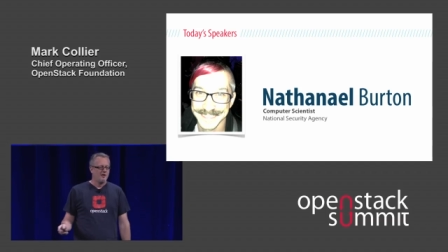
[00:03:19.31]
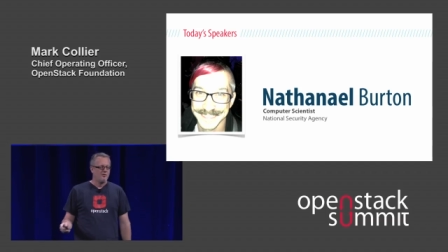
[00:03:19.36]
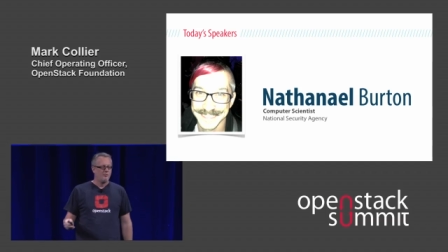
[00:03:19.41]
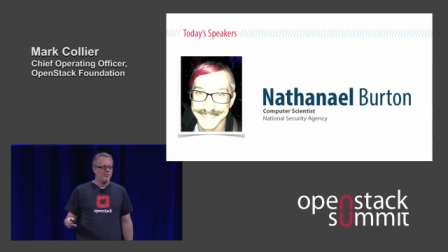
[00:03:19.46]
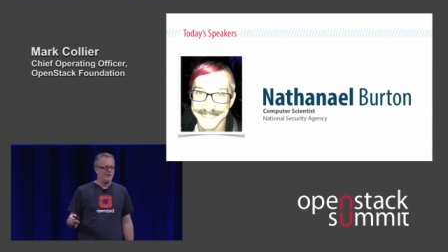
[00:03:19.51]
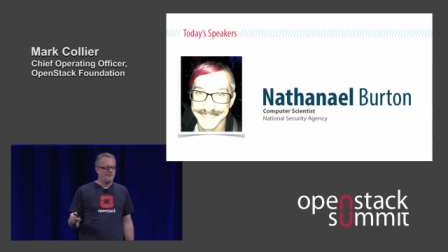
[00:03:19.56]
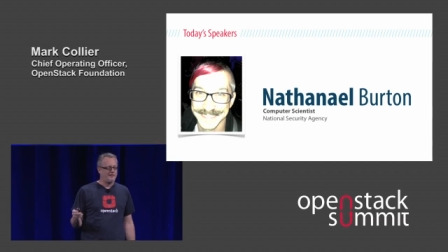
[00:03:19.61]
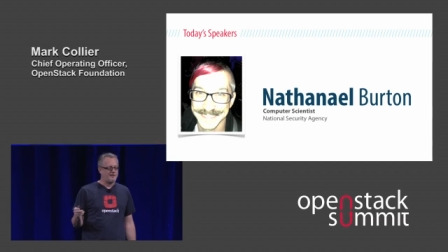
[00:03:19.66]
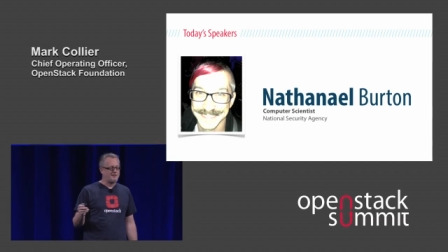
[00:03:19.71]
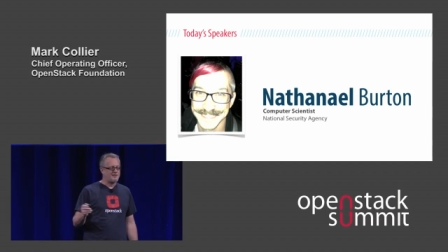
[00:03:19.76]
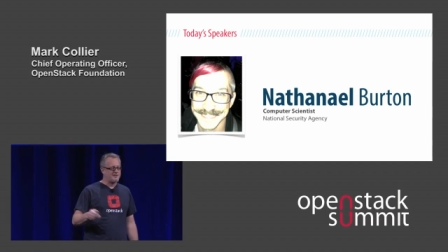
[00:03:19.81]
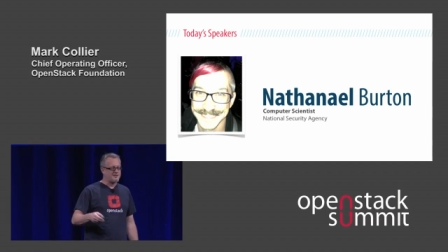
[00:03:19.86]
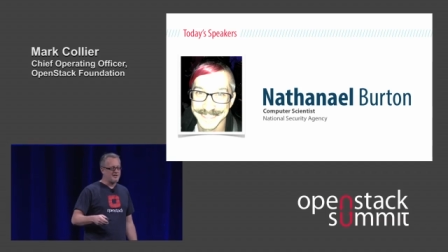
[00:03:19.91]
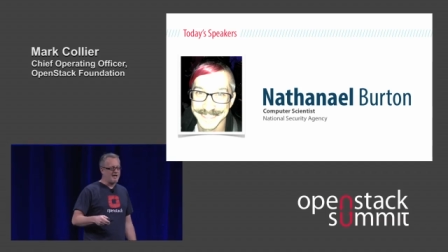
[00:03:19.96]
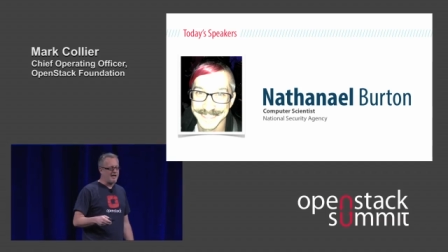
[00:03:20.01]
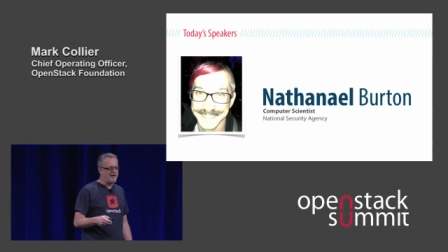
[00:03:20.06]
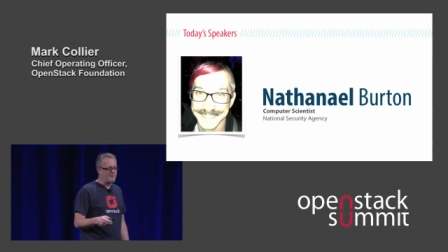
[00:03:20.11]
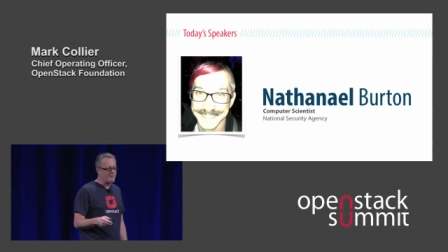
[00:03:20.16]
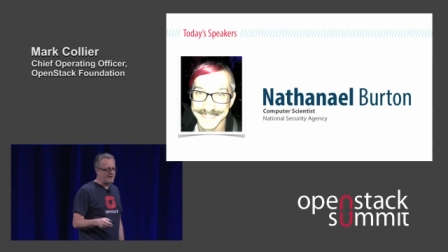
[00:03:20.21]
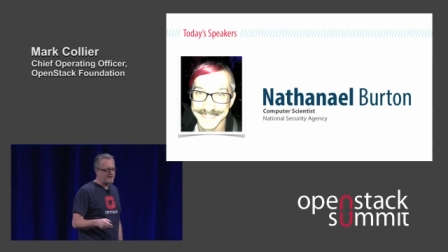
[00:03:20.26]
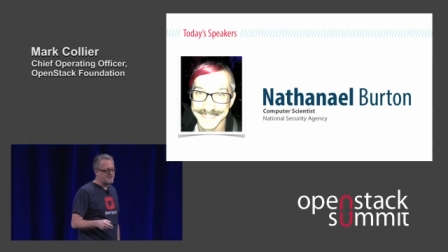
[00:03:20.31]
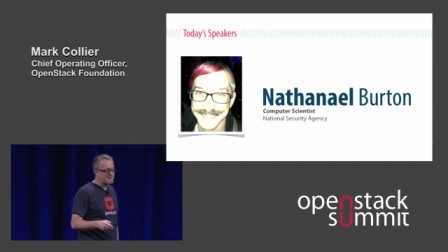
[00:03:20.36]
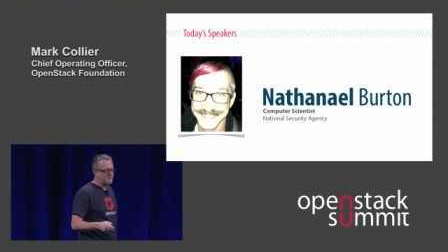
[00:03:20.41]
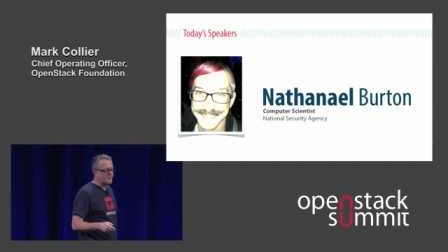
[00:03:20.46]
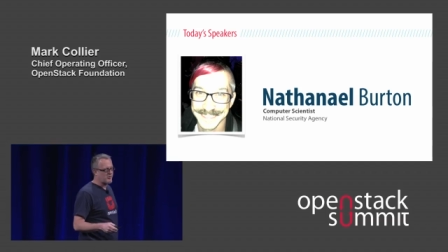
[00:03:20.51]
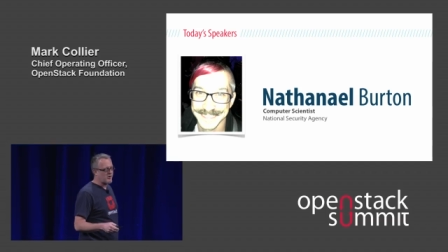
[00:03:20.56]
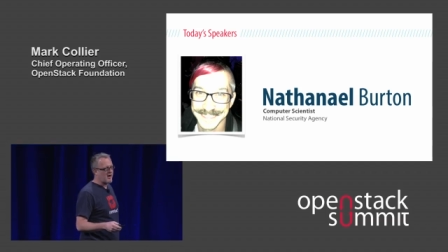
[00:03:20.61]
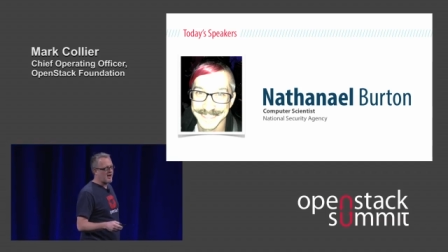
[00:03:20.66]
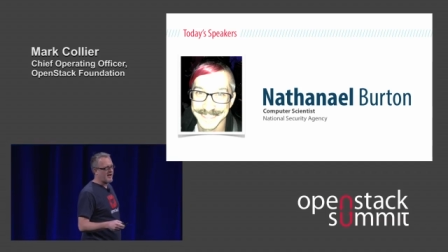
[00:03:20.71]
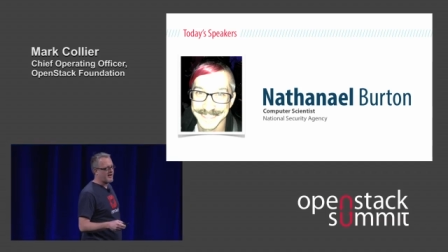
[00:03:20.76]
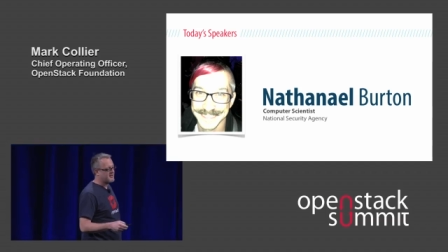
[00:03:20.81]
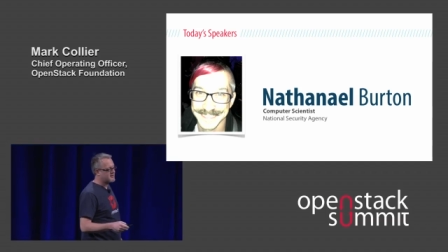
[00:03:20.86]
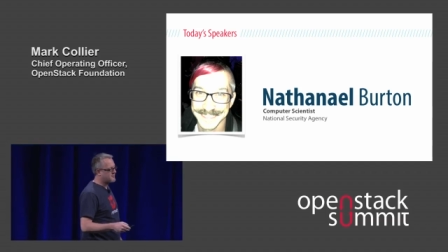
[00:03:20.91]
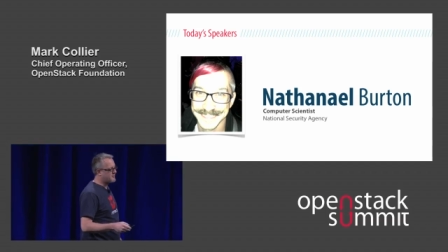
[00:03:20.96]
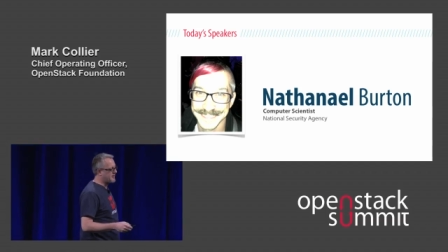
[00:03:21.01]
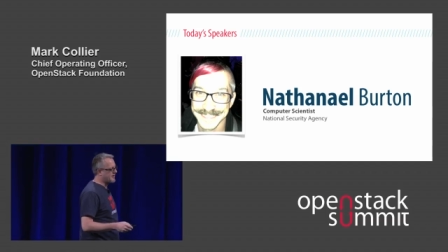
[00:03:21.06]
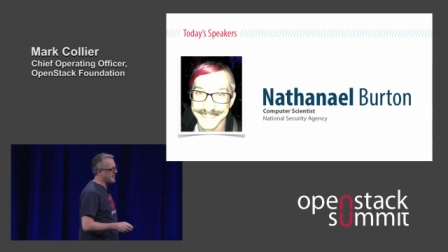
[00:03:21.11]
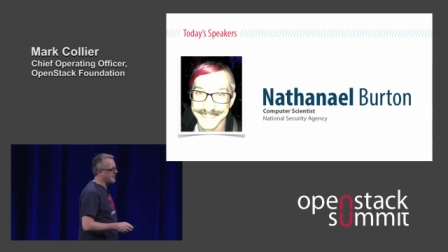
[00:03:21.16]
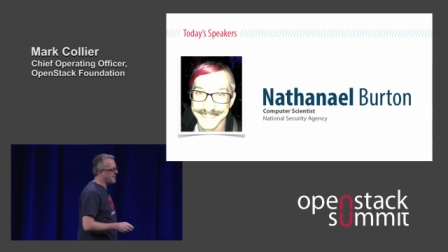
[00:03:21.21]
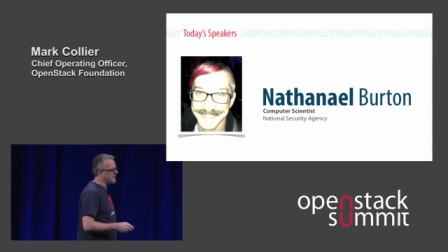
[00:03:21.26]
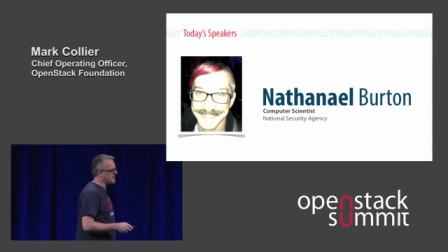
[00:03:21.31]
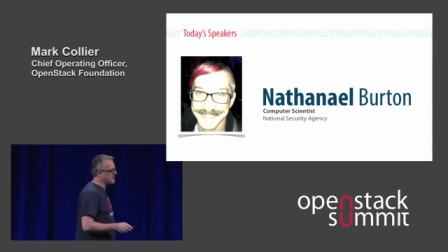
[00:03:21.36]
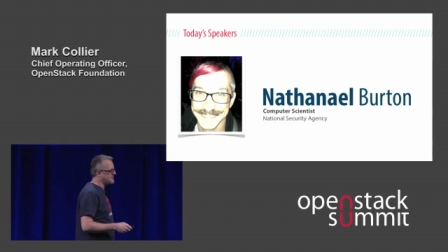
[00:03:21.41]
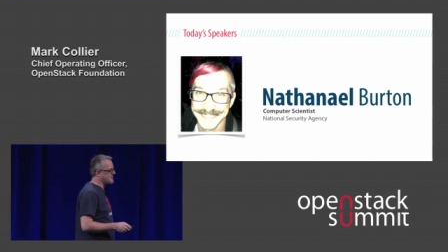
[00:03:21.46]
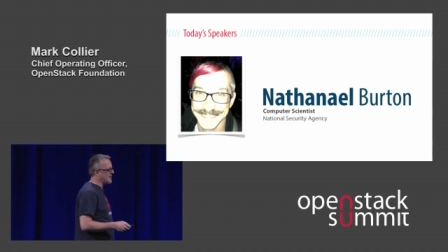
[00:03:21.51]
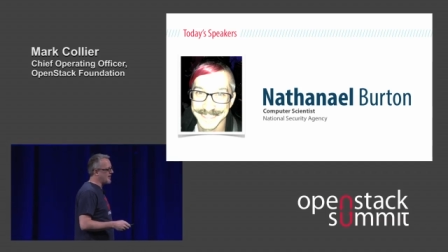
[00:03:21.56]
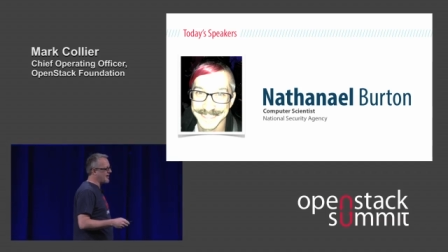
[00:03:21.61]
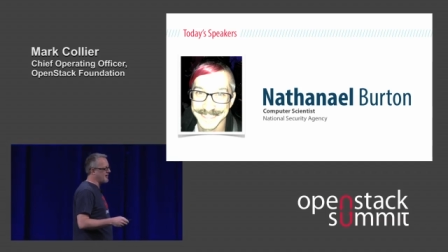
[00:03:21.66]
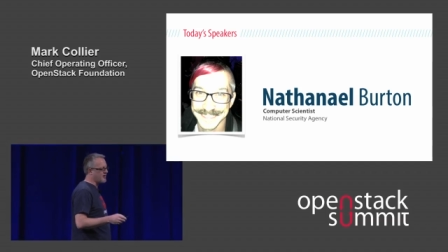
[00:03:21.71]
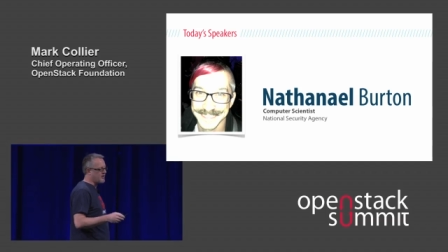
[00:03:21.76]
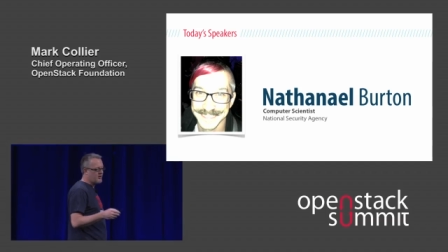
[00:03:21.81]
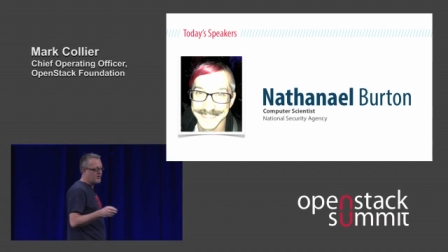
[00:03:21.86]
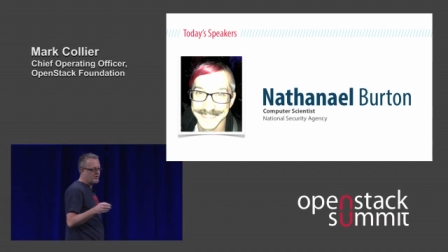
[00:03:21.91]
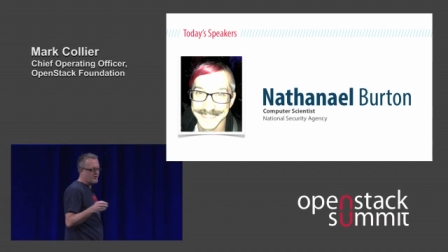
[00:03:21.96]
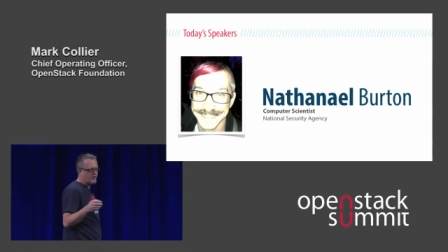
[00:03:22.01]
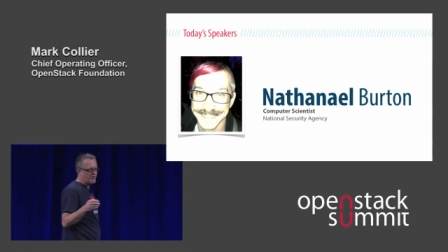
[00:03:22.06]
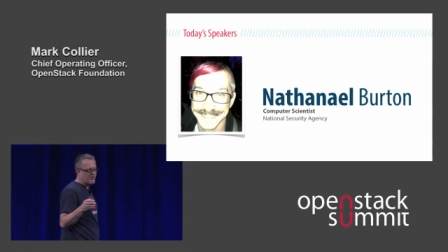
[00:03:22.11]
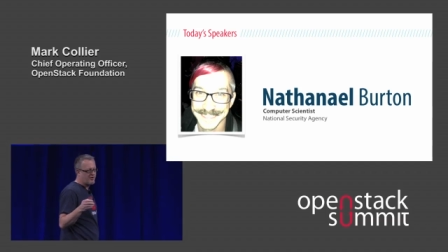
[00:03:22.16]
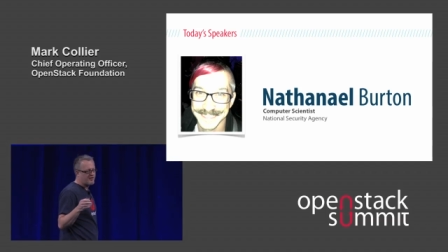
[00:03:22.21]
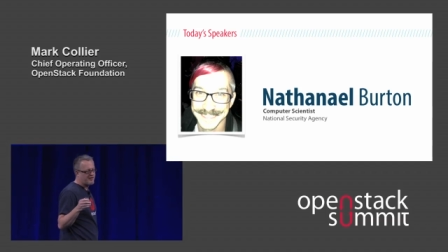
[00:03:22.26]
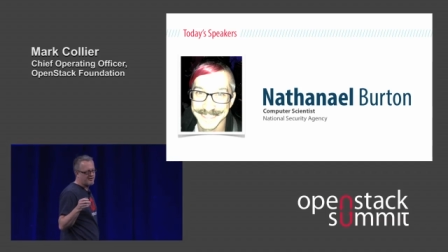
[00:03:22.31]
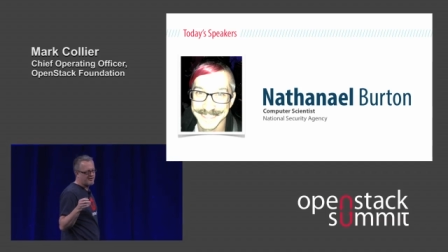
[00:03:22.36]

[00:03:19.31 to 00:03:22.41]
But this is not a big surprise because I knew